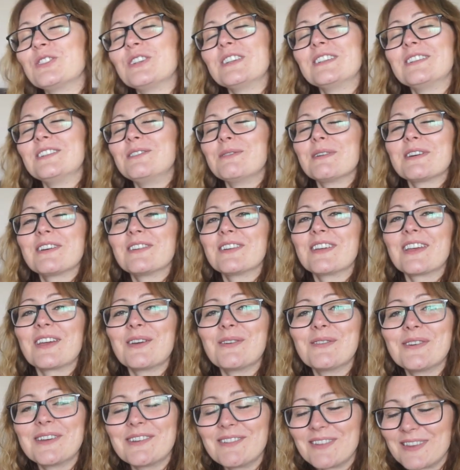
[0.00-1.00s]
I knew I could get
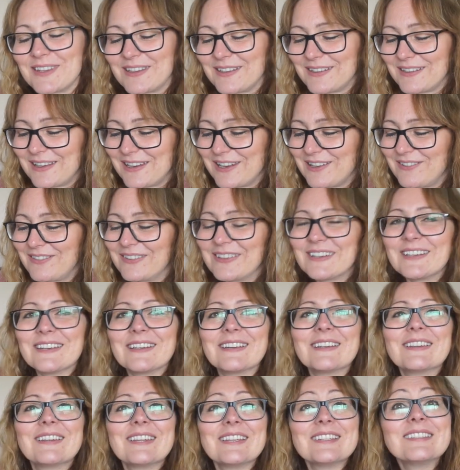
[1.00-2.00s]
away with that.
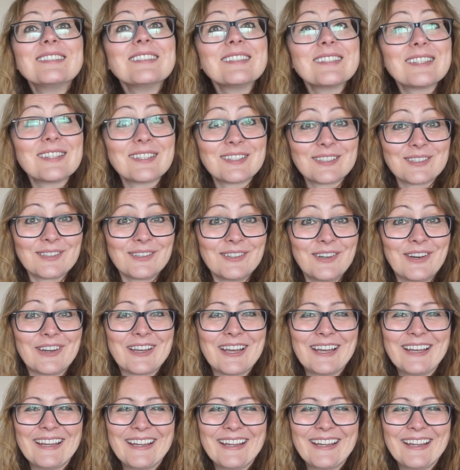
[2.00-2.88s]
Anyway, this is the sock.